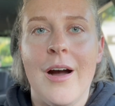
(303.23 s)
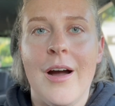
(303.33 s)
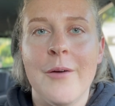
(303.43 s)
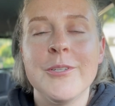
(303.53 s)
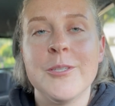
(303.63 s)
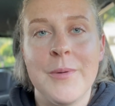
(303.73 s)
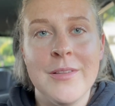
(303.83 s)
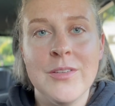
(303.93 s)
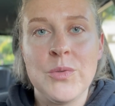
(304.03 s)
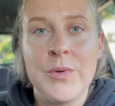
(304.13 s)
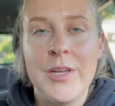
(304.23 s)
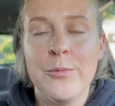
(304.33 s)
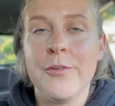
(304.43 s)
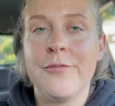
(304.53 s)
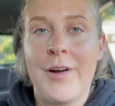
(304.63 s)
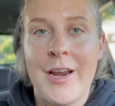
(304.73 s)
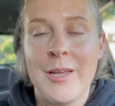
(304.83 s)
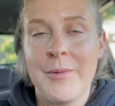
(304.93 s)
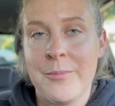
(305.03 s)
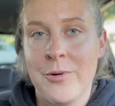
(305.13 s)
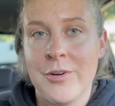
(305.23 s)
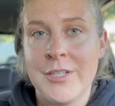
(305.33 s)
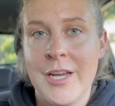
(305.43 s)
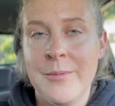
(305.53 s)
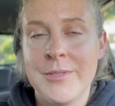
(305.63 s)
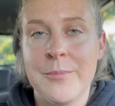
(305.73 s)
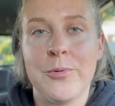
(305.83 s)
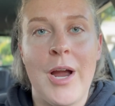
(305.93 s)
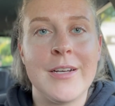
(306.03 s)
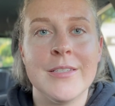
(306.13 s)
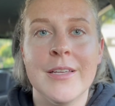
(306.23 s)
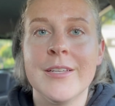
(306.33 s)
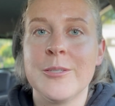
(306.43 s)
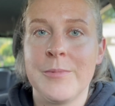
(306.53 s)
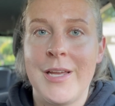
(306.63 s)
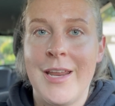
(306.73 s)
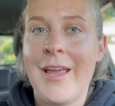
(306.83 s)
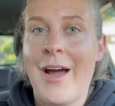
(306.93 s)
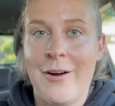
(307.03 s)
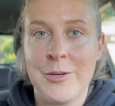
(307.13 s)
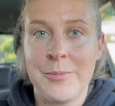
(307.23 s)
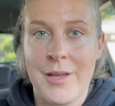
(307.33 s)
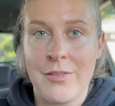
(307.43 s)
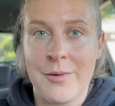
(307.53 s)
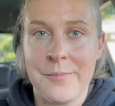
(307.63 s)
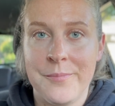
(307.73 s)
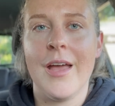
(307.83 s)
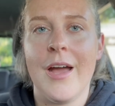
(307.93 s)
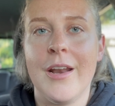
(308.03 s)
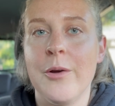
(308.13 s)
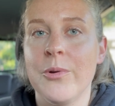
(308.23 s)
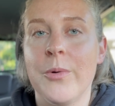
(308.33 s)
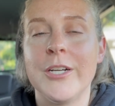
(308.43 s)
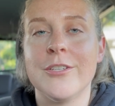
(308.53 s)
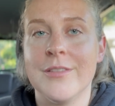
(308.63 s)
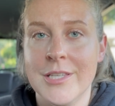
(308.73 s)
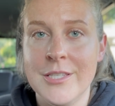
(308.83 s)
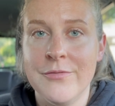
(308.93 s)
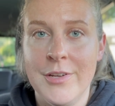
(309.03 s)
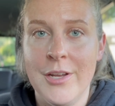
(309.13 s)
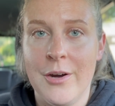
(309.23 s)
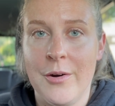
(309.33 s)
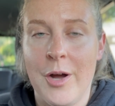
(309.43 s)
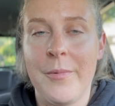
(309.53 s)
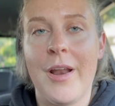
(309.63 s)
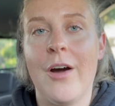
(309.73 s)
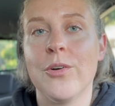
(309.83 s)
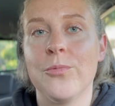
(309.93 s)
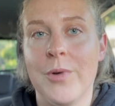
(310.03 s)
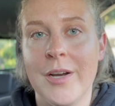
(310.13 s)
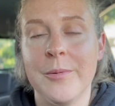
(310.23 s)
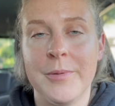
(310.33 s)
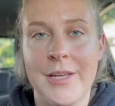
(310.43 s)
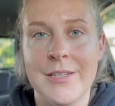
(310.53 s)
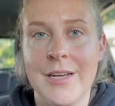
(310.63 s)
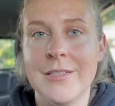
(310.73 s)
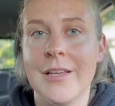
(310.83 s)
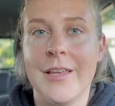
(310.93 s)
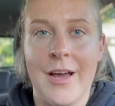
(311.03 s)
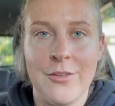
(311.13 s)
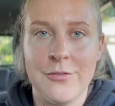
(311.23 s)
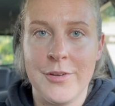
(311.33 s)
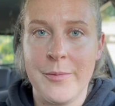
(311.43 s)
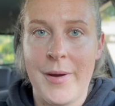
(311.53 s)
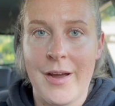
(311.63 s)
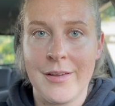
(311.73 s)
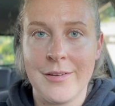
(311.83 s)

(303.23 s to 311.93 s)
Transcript: I would spend this week refining my prototypes and practicing explaining how to play them. And I would watch this video about how to run a playtest and gather feedback.